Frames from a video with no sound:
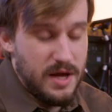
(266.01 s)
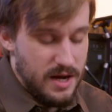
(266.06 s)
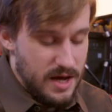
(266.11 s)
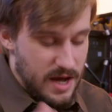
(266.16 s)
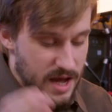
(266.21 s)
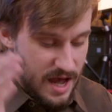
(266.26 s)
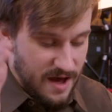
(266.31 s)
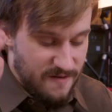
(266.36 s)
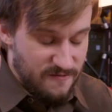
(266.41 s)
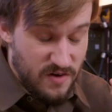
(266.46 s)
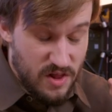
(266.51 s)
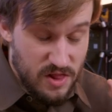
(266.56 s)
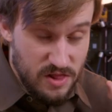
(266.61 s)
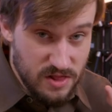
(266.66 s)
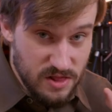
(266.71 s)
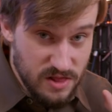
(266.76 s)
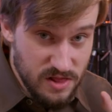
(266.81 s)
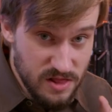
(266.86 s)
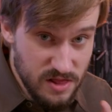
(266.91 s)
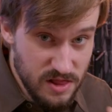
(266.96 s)
and I have
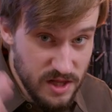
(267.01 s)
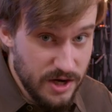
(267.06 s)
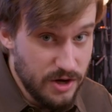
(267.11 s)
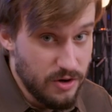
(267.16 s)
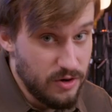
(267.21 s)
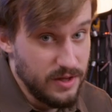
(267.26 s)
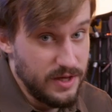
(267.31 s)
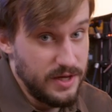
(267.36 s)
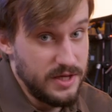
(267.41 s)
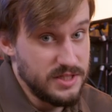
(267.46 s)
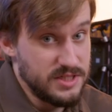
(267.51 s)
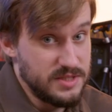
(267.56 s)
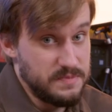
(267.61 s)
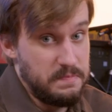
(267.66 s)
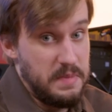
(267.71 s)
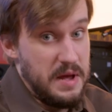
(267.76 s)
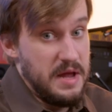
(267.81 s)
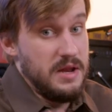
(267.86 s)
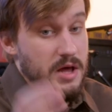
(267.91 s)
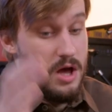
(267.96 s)
literally
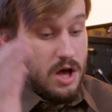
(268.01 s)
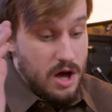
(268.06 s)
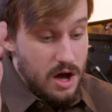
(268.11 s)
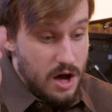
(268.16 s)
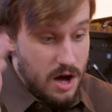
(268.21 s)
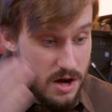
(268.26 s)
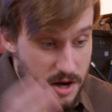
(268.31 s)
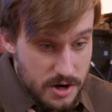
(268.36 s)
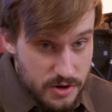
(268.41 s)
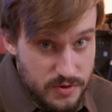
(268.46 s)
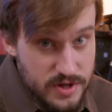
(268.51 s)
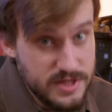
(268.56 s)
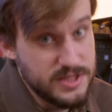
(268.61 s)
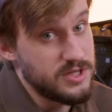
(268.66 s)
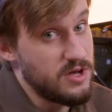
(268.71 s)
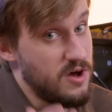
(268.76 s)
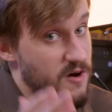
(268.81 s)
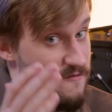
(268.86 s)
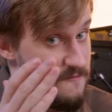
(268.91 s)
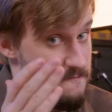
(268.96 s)
spent
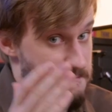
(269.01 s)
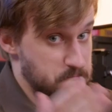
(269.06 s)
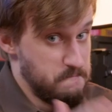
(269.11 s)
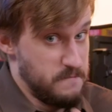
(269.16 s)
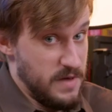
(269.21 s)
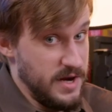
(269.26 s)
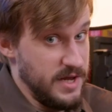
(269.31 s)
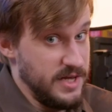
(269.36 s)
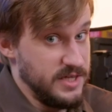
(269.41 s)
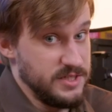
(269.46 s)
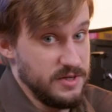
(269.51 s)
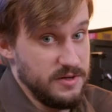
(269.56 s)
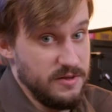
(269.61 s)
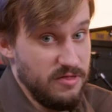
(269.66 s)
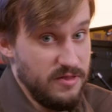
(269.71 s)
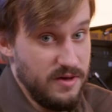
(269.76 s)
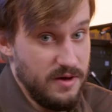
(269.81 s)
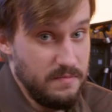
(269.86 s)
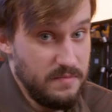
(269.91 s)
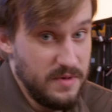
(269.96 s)
hundreds of monies
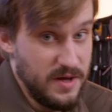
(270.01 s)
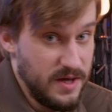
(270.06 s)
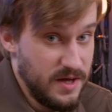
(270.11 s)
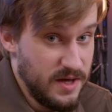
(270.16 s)
on them.